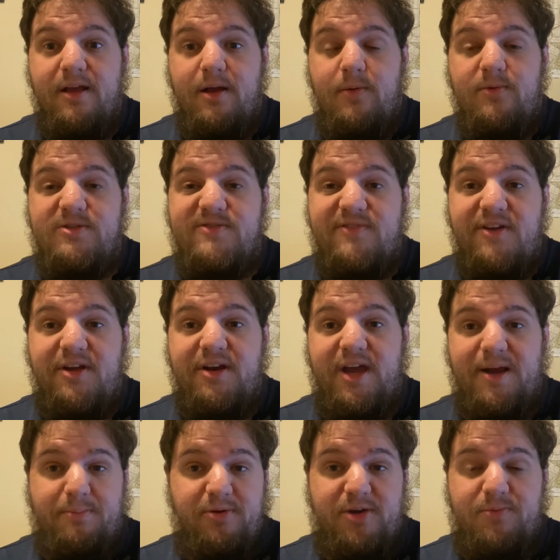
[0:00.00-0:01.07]
was fun.
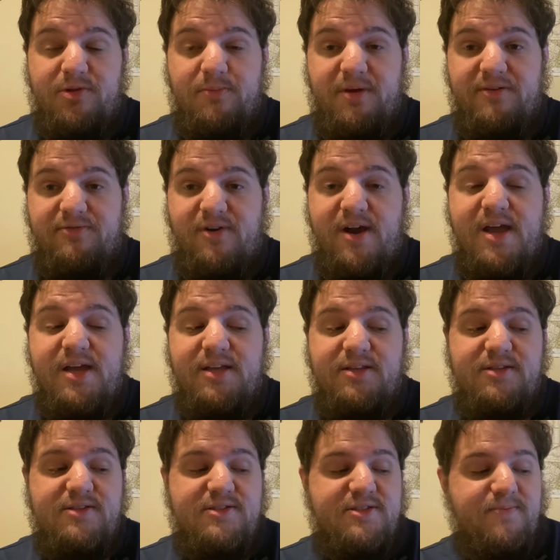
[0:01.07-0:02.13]
I played with my
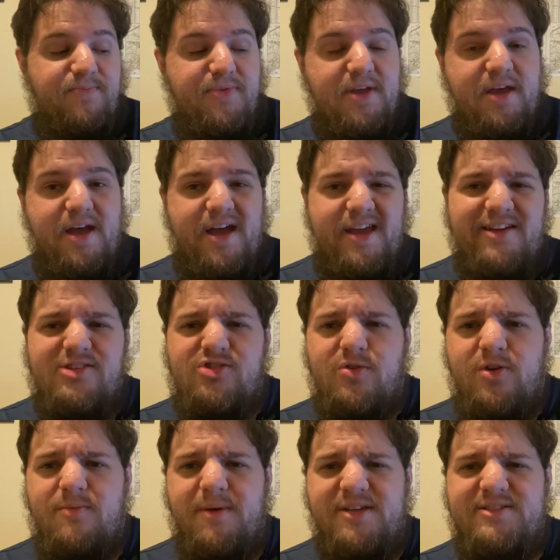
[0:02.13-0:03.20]
friends. I
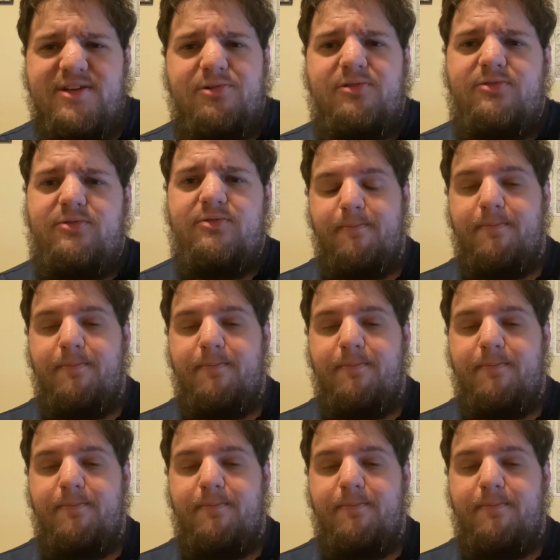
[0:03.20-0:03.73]
enjoyed myself.